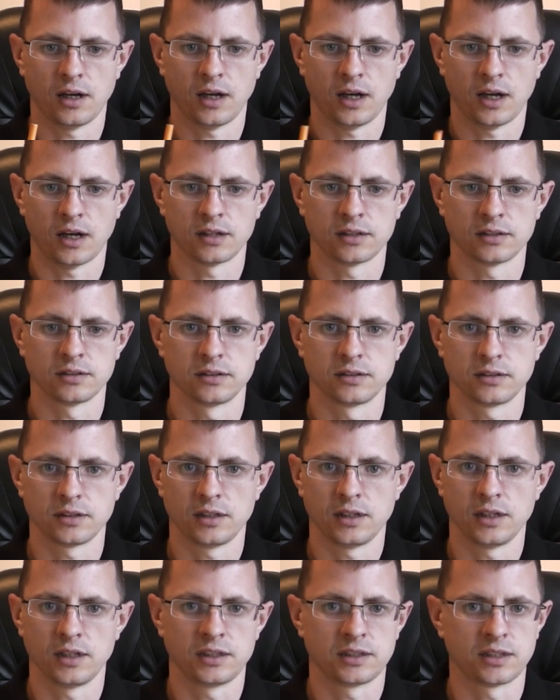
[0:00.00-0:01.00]
And
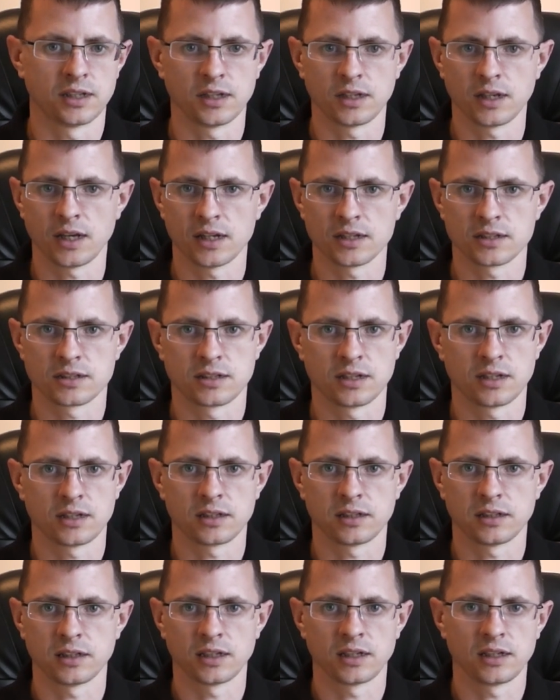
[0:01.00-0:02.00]
it didn't get
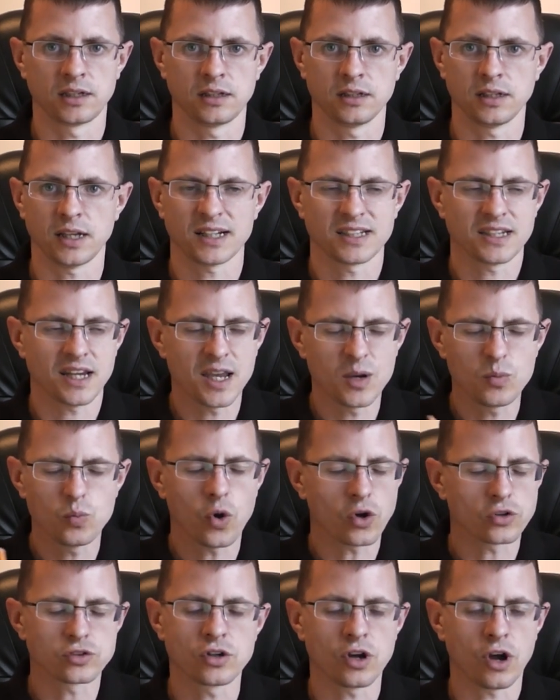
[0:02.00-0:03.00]
sickly. Like I said, it
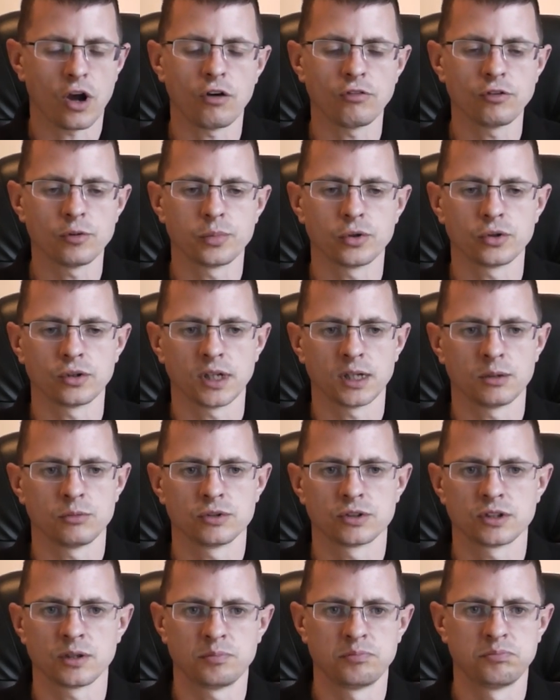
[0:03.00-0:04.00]
wasn't horrible. It
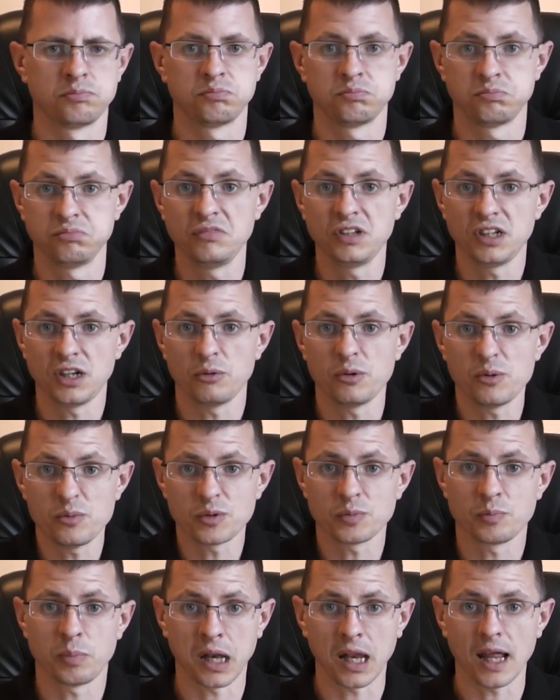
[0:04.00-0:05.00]
was a, you know, it
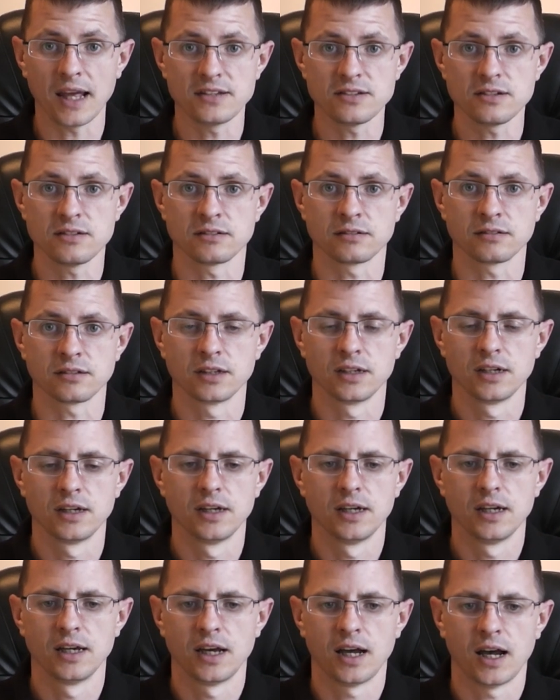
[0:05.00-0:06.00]
was pleasant.
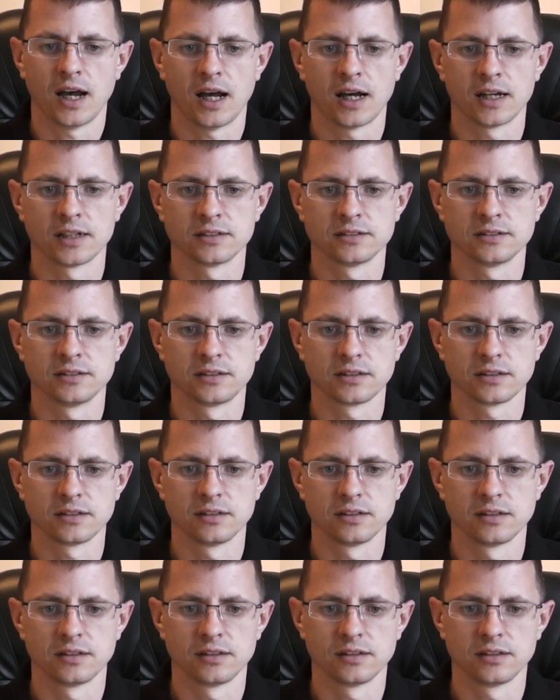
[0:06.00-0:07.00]
And
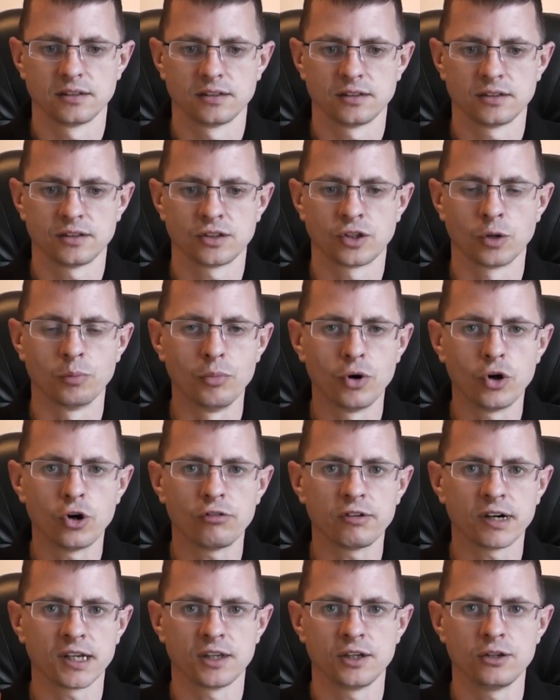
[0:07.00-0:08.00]
the
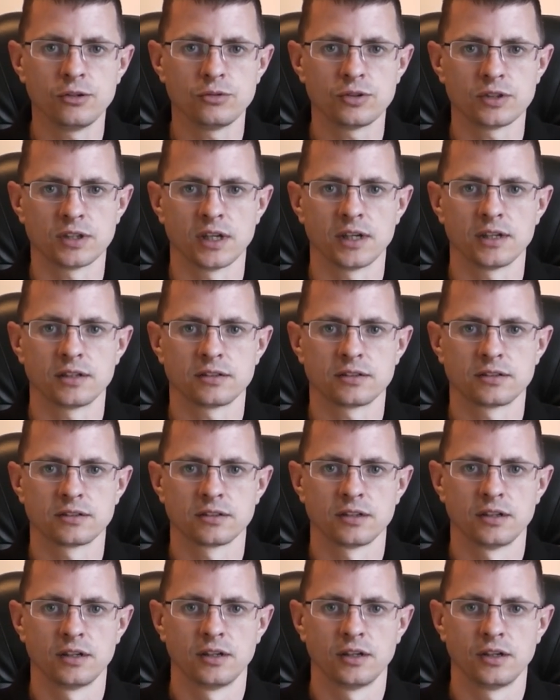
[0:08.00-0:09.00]
more I used
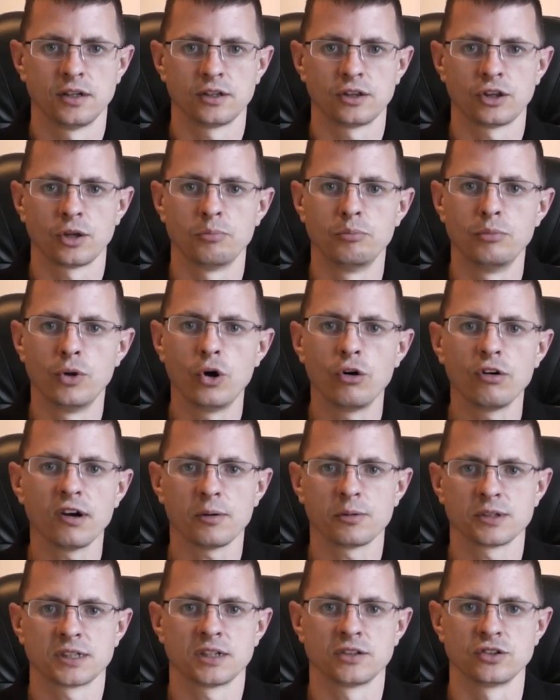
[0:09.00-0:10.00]
this, the more
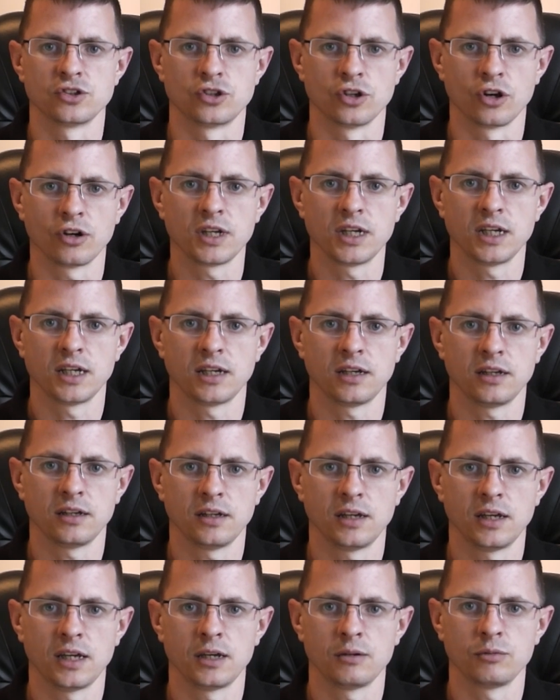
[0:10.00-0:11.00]
I was enjoying it.
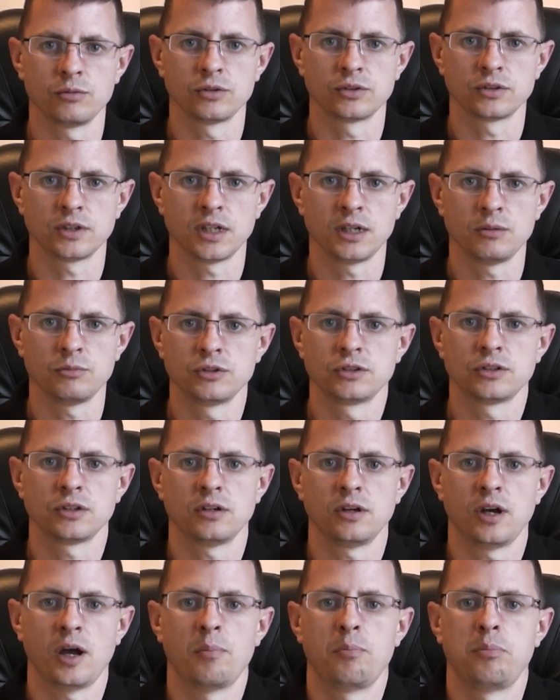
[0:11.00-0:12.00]
It was, it was
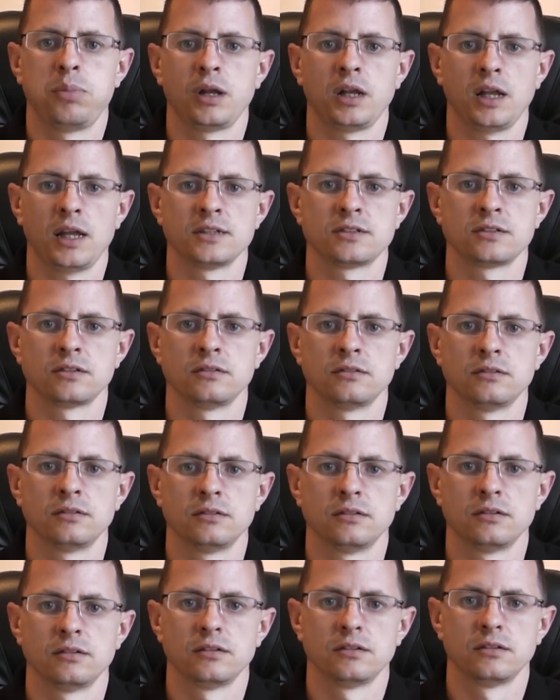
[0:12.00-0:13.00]
a pleasant
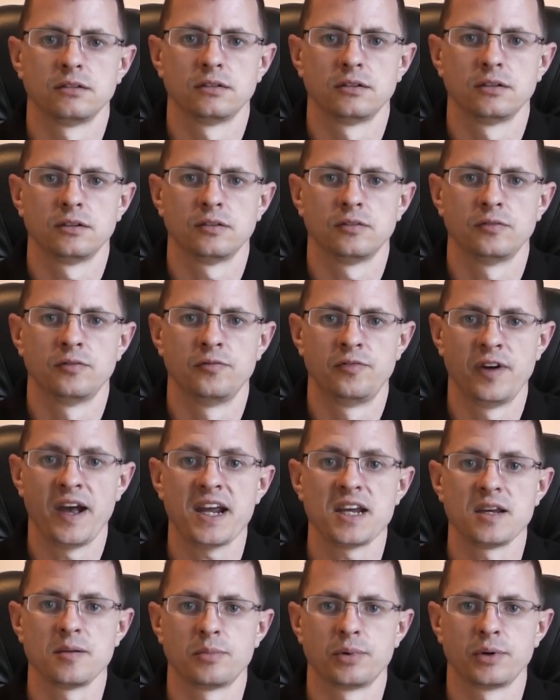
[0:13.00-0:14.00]

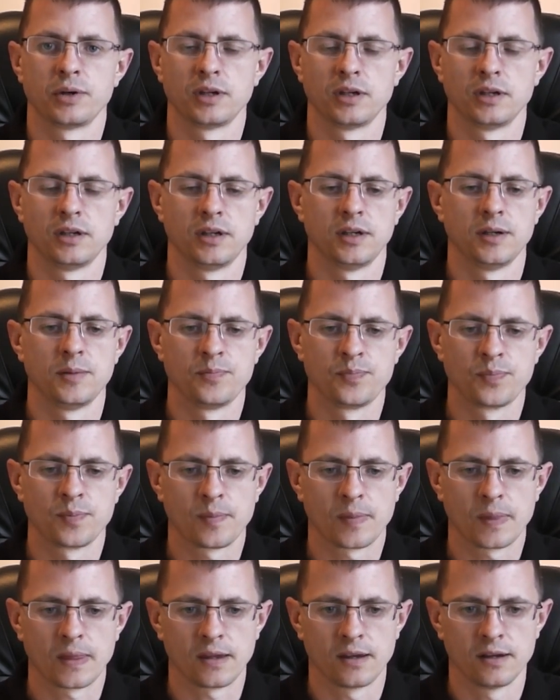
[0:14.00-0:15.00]
vape.
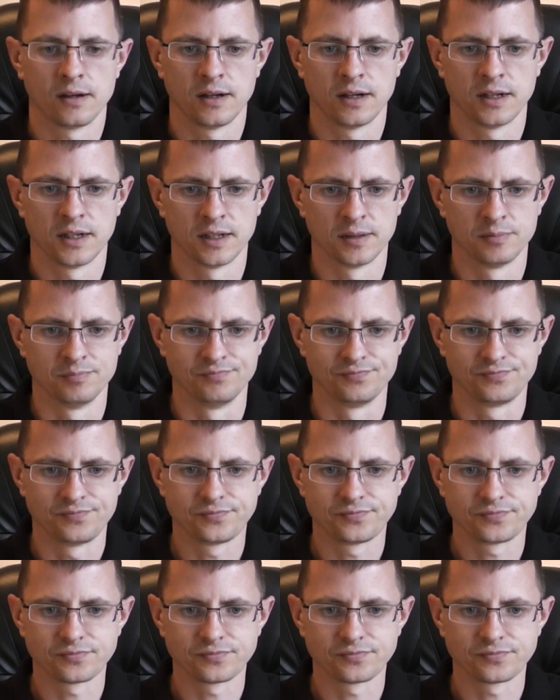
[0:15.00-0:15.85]
Um,